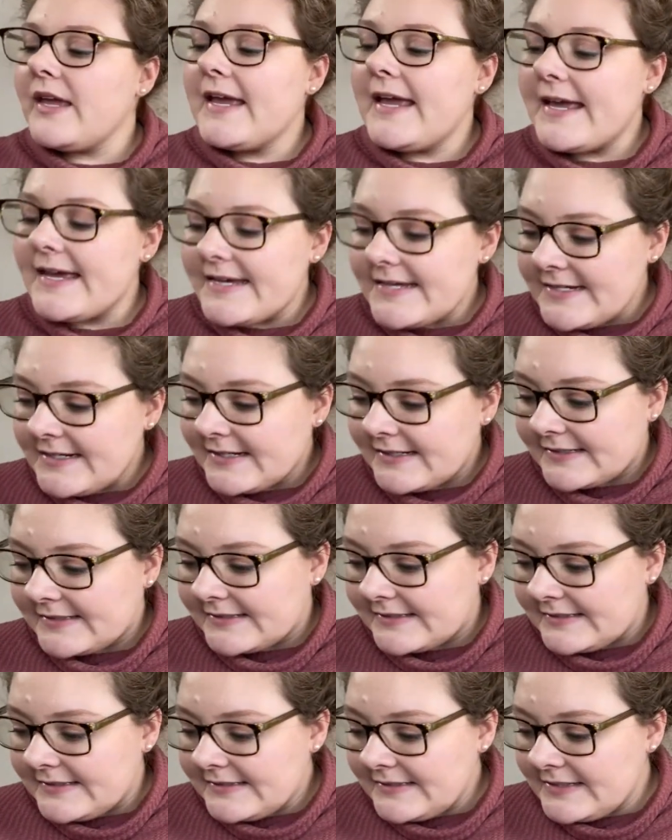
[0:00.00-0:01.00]

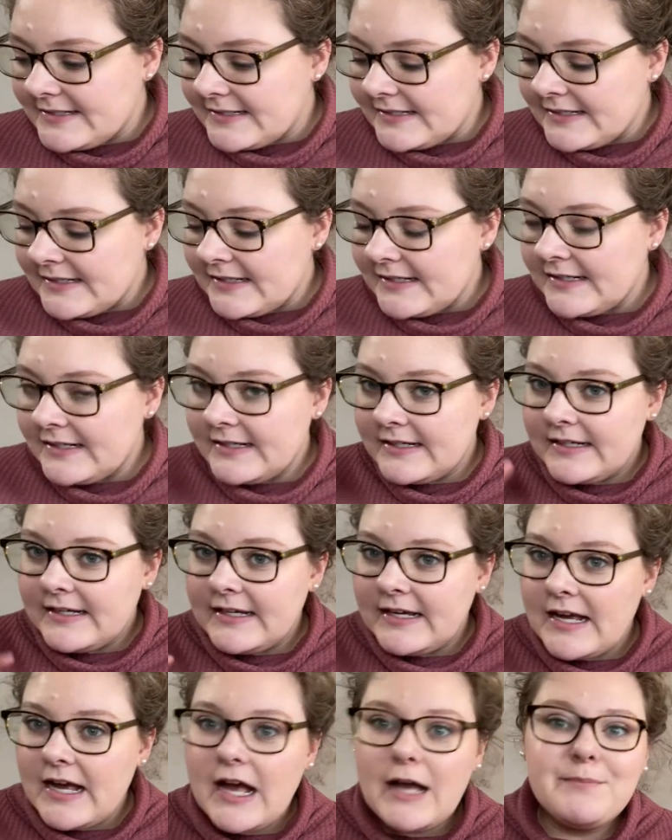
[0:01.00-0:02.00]
And
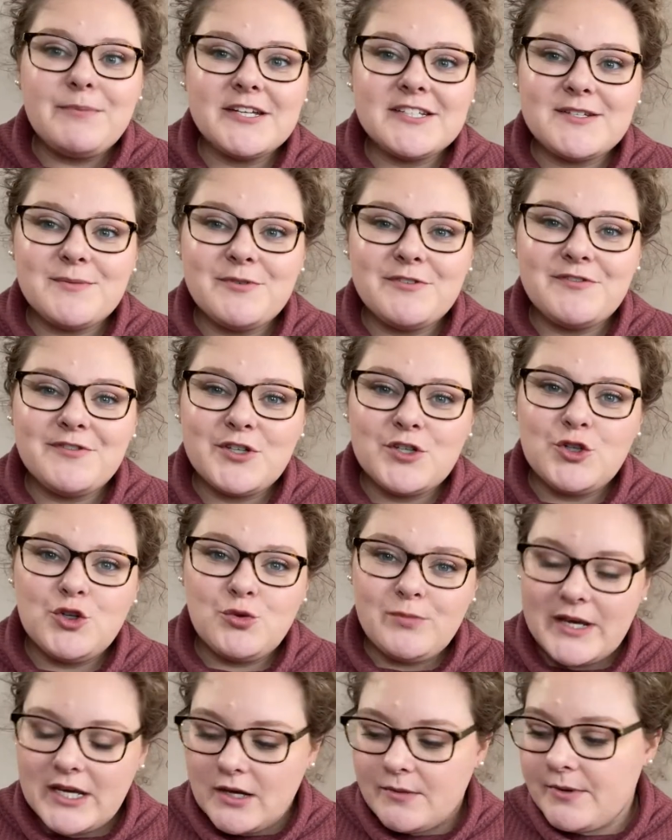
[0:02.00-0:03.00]
I picked up a few
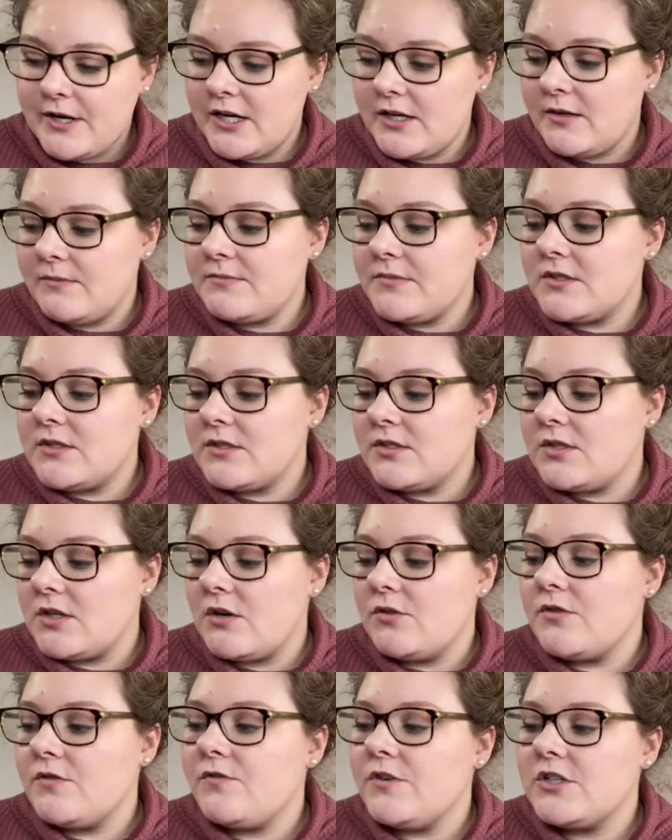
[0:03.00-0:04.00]
makeup items. So
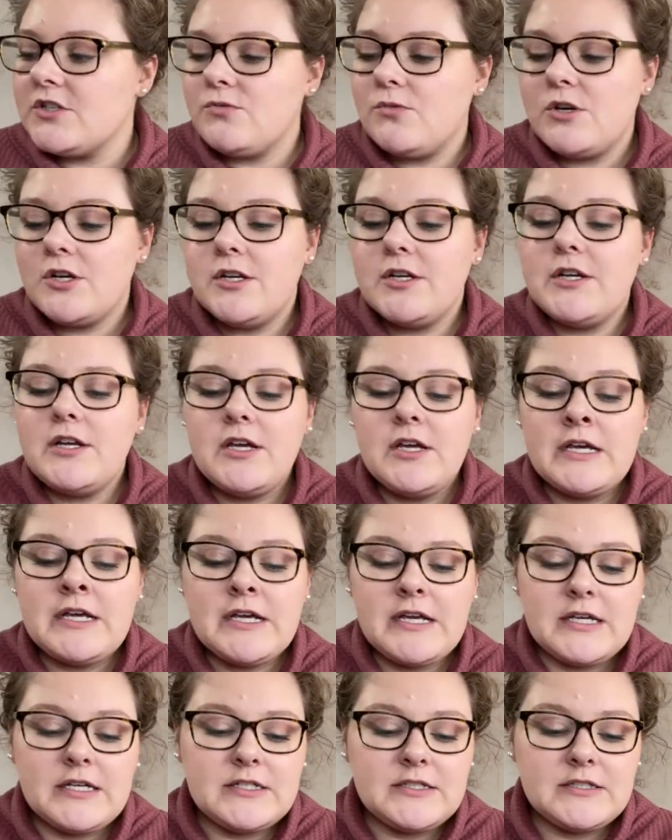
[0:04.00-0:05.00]
the first one
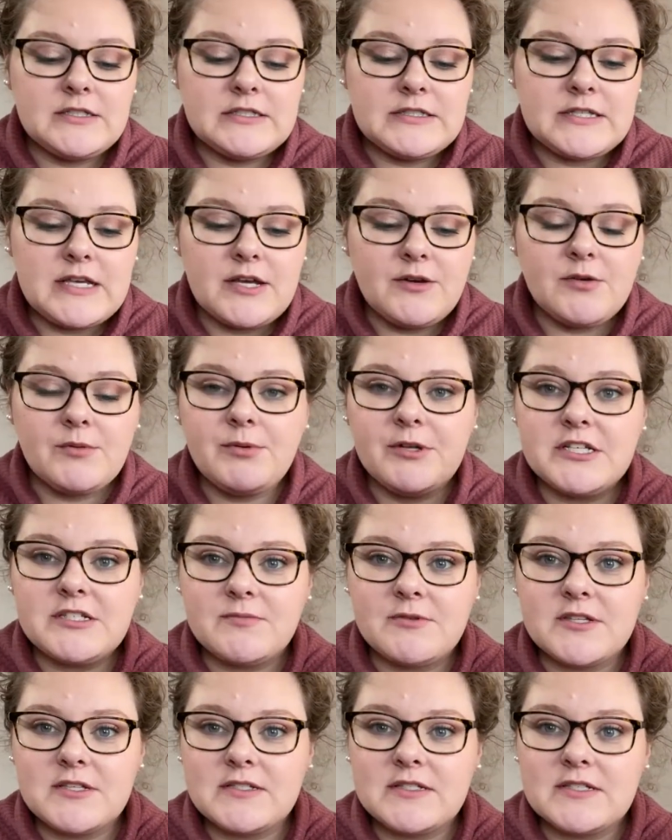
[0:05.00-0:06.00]
is a
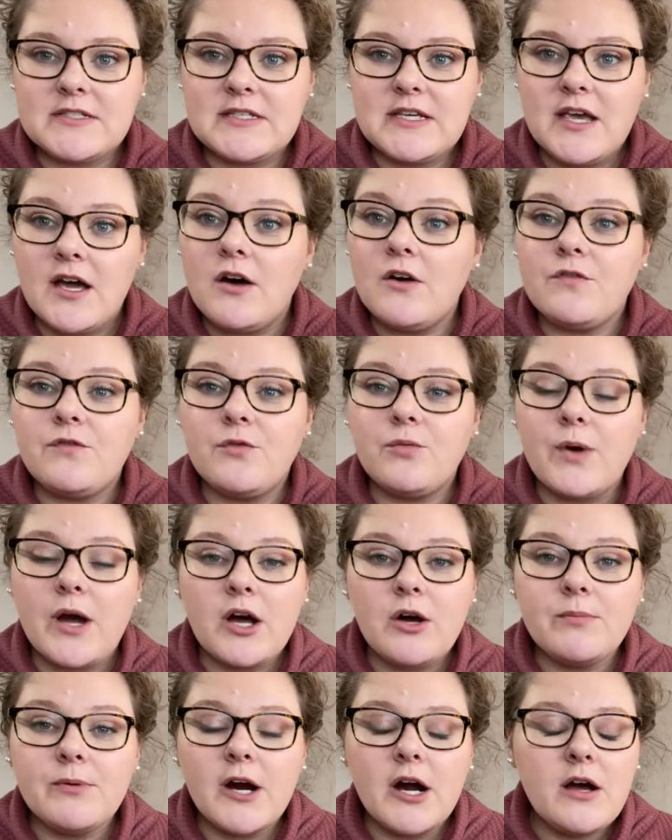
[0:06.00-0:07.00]
replacement. This is the e.l.f.
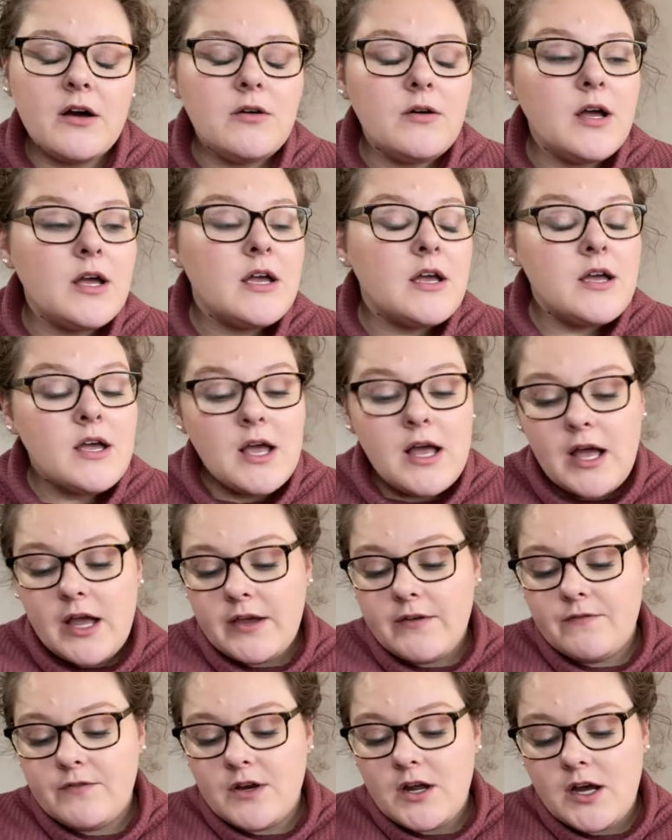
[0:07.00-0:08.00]
Wow Brow. I
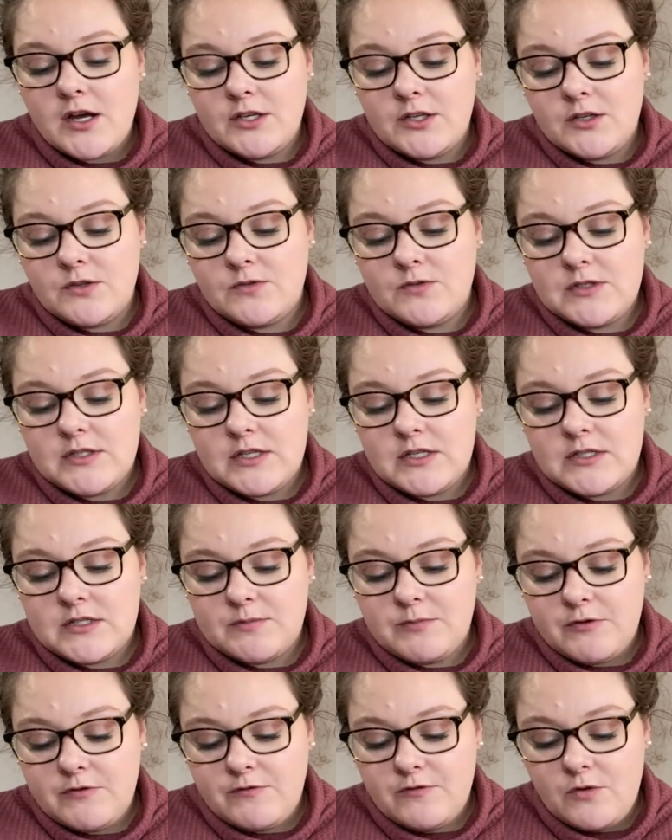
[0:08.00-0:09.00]
have not used this
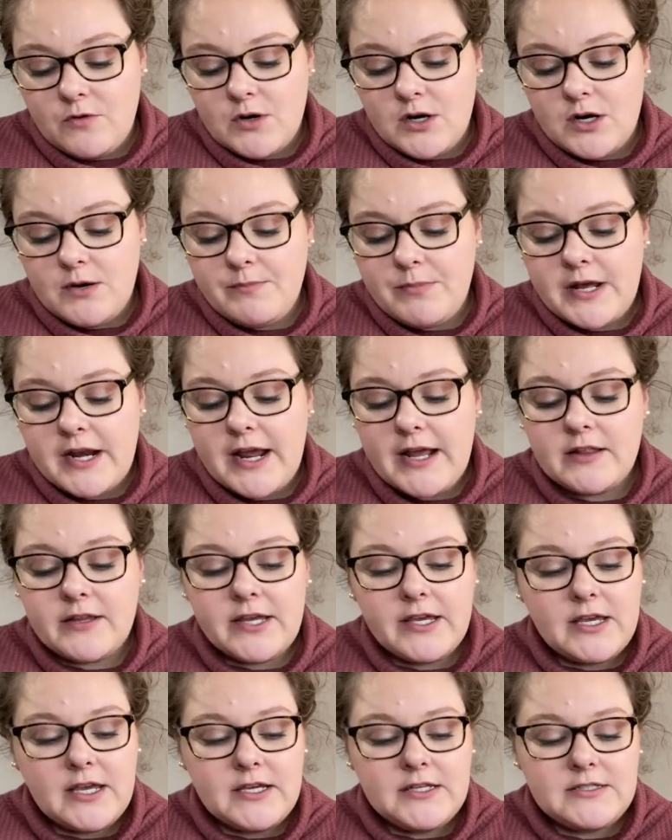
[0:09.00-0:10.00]
before, but I
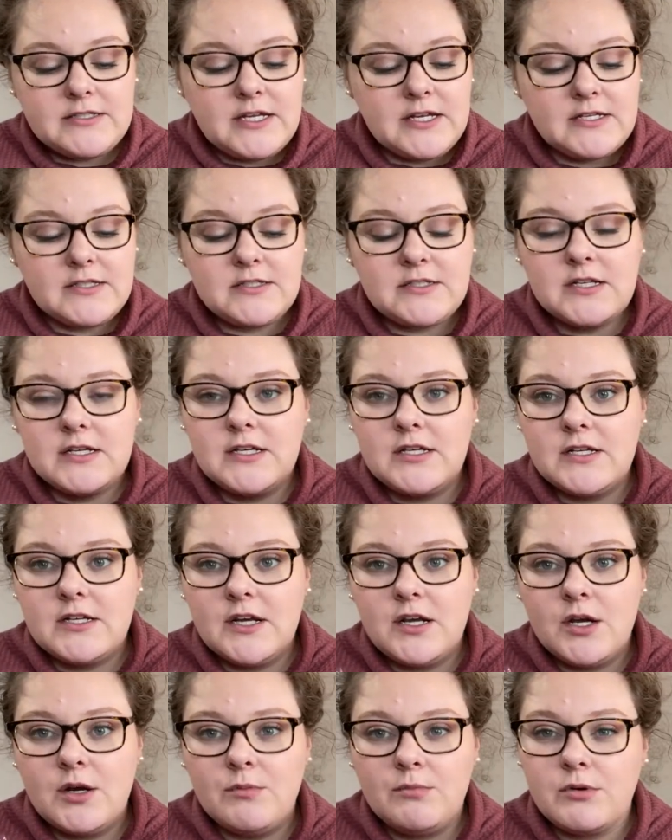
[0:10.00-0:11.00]
like a tinted
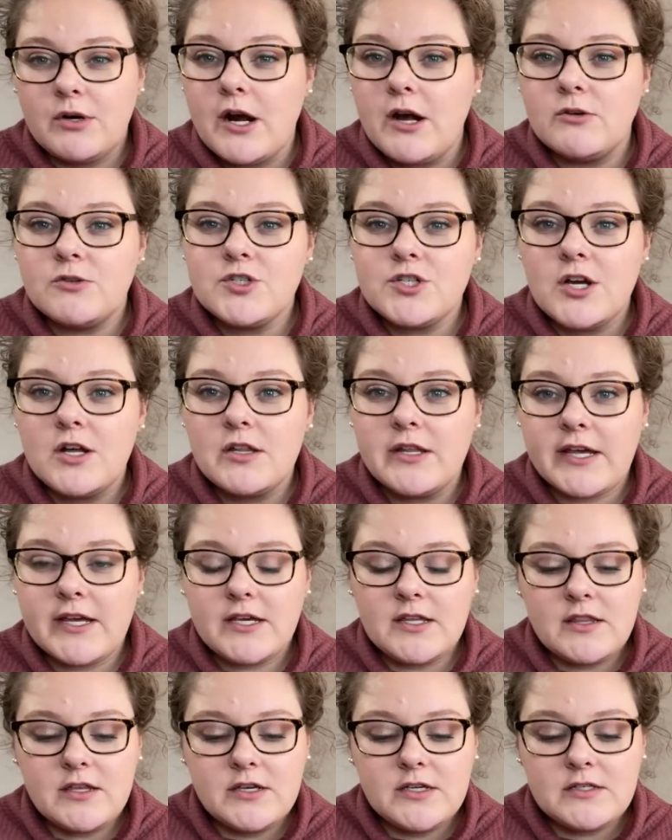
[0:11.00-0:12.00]
brow gel
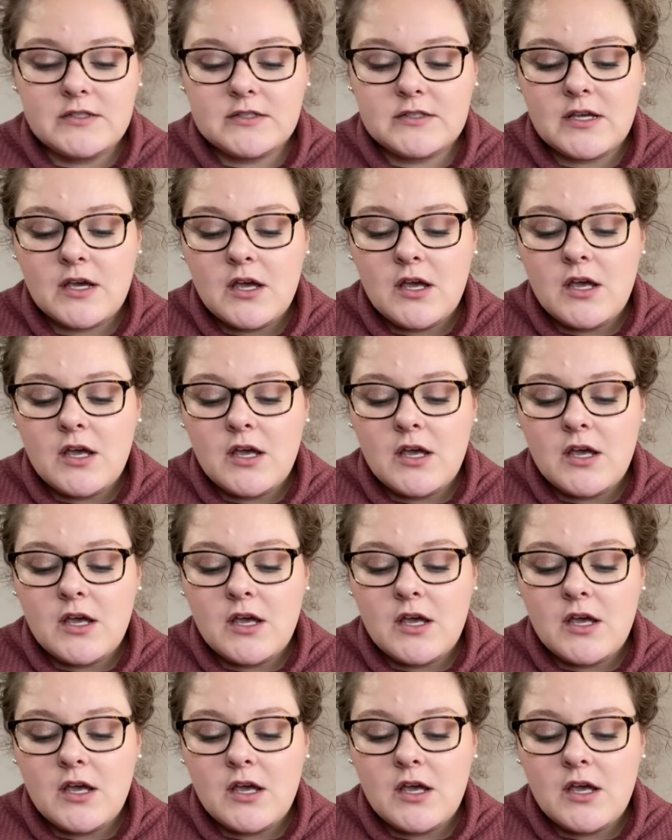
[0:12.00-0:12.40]
like this.